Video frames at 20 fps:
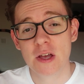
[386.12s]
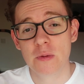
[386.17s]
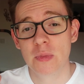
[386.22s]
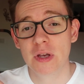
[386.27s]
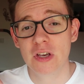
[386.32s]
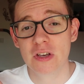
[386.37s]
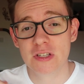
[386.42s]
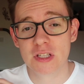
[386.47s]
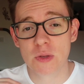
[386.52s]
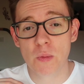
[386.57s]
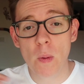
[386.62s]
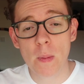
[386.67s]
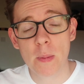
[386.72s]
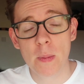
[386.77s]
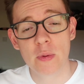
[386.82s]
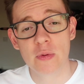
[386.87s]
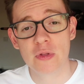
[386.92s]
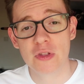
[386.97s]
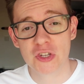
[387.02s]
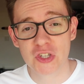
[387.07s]
because the more
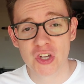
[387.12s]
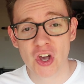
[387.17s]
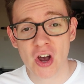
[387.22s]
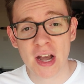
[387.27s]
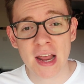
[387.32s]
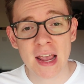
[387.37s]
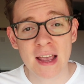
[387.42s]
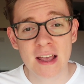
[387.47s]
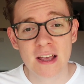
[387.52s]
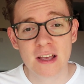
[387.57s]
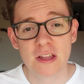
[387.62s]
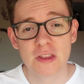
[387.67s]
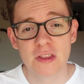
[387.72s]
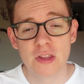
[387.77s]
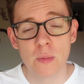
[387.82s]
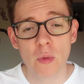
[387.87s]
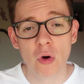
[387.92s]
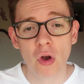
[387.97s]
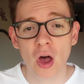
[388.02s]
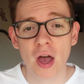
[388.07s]
people that sign it, the
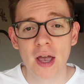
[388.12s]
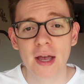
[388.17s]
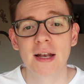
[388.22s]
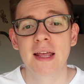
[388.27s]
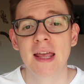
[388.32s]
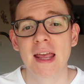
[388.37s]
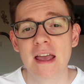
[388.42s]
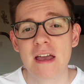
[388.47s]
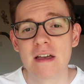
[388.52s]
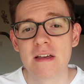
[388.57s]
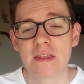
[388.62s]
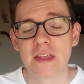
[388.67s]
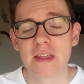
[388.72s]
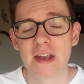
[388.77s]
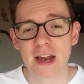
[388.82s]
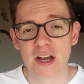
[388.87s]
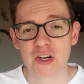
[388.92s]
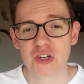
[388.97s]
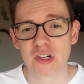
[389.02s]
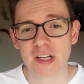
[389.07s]
more likely the
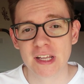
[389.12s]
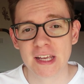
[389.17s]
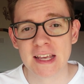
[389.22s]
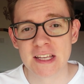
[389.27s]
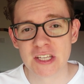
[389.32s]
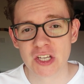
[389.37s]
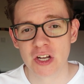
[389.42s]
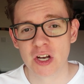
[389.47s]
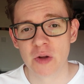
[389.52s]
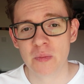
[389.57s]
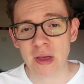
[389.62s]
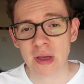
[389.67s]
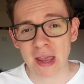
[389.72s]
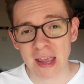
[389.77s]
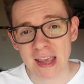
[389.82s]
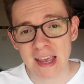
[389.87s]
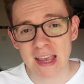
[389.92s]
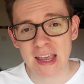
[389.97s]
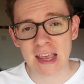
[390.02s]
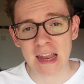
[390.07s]
National League is going to be
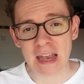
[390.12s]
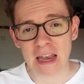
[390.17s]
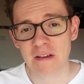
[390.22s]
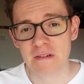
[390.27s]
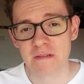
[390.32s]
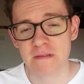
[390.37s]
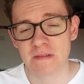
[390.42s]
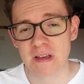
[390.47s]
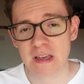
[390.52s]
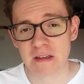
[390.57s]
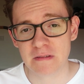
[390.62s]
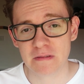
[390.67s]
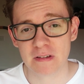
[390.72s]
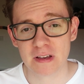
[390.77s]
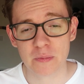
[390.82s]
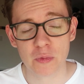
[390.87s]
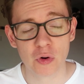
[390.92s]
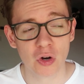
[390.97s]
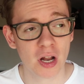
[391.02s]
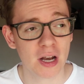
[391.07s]
in FIFA,
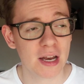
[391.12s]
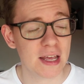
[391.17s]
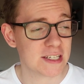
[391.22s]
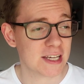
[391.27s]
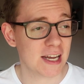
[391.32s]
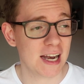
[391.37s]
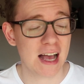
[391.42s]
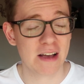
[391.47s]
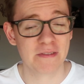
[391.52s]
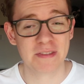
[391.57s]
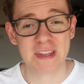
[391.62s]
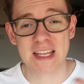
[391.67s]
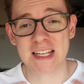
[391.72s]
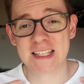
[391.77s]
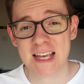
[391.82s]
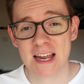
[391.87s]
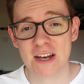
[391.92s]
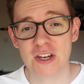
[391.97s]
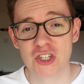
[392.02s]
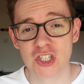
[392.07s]
more likely it's going to have the
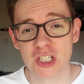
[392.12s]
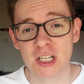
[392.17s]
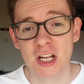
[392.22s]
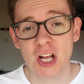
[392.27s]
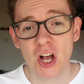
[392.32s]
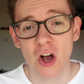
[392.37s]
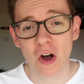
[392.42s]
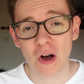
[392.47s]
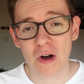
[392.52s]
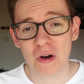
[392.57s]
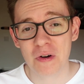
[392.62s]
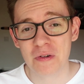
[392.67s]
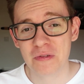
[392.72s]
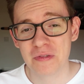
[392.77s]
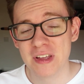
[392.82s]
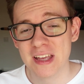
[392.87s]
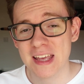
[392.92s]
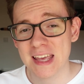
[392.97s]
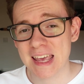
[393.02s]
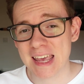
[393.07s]
attention of
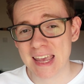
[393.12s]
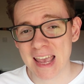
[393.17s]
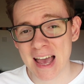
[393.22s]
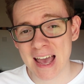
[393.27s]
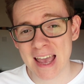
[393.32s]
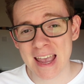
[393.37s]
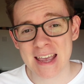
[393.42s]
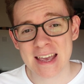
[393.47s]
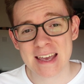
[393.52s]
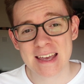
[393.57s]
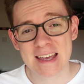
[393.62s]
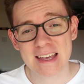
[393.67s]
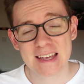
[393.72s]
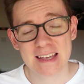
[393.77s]
EA,